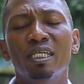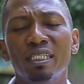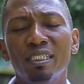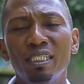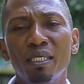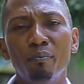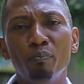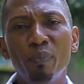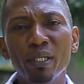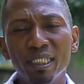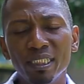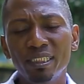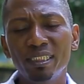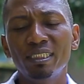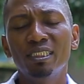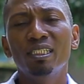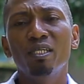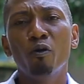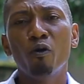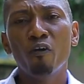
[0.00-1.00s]
the
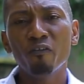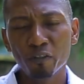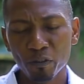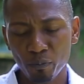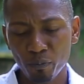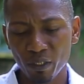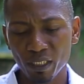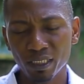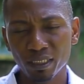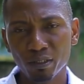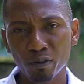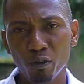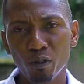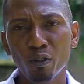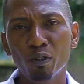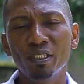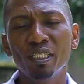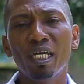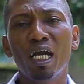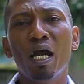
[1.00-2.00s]
best offsprings
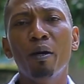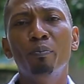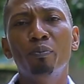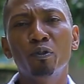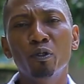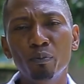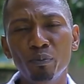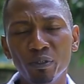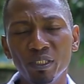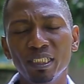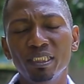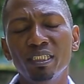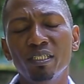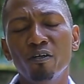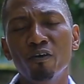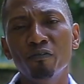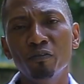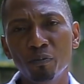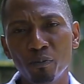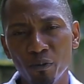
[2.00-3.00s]
or the appropriate
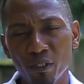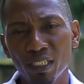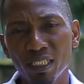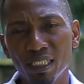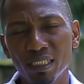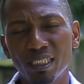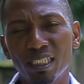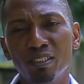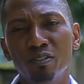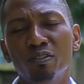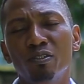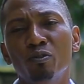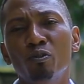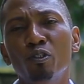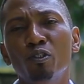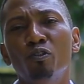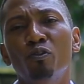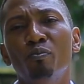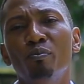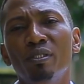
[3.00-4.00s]
offspring that is
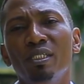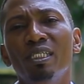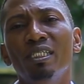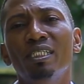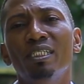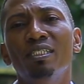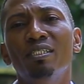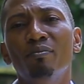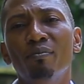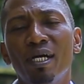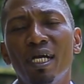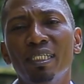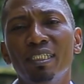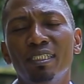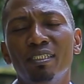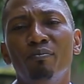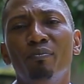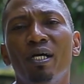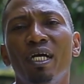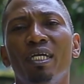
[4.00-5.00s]
going to be
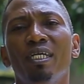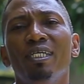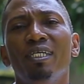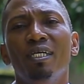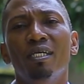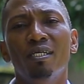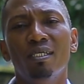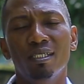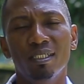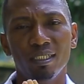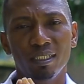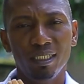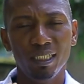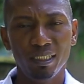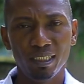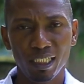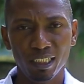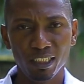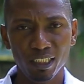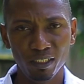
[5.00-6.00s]
demanded by the
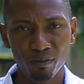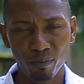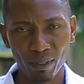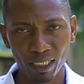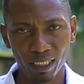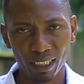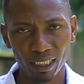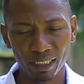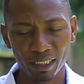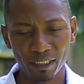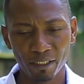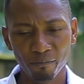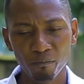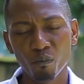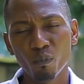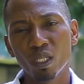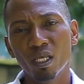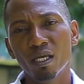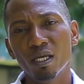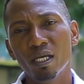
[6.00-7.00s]
target market.
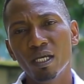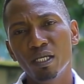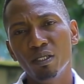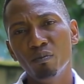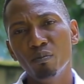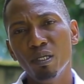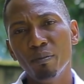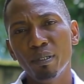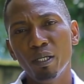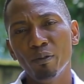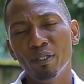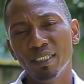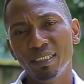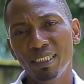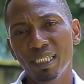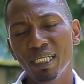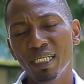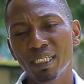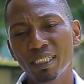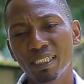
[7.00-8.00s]
Remember, we are
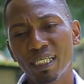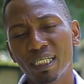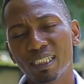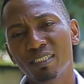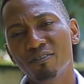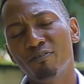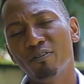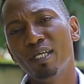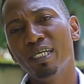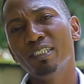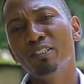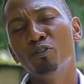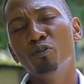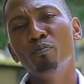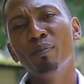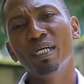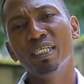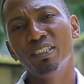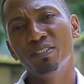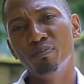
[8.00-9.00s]
saying that for us to
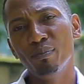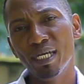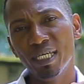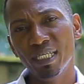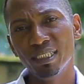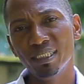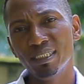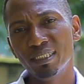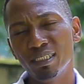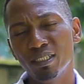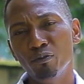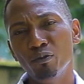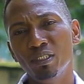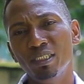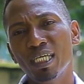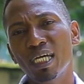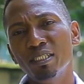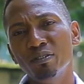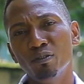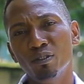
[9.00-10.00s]
maximize
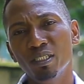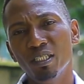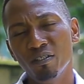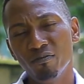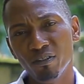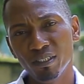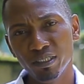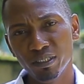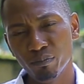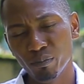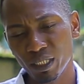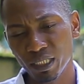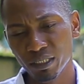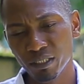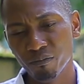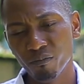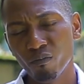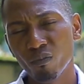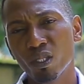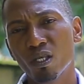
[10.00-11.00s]
returns on the investment,
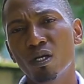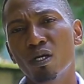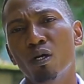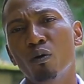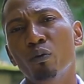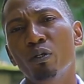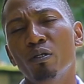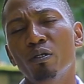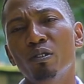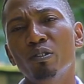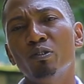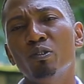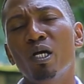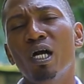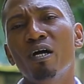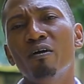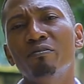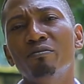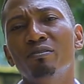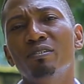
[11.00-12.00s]
we also
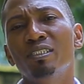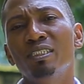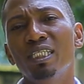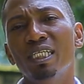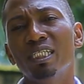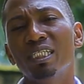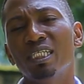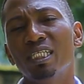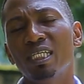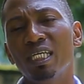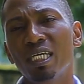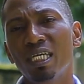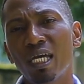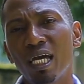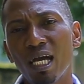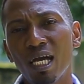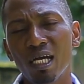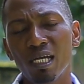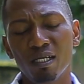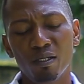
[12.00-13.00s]
have to take
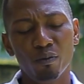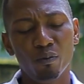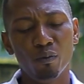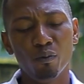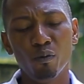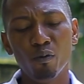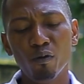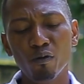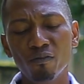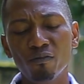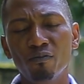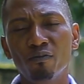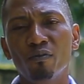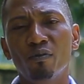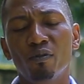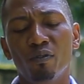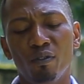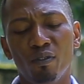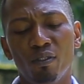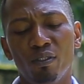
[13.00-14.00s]
care of
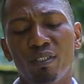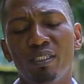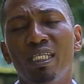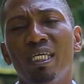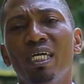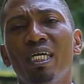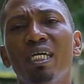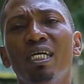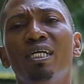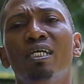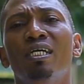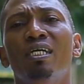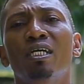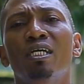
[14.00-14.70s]
the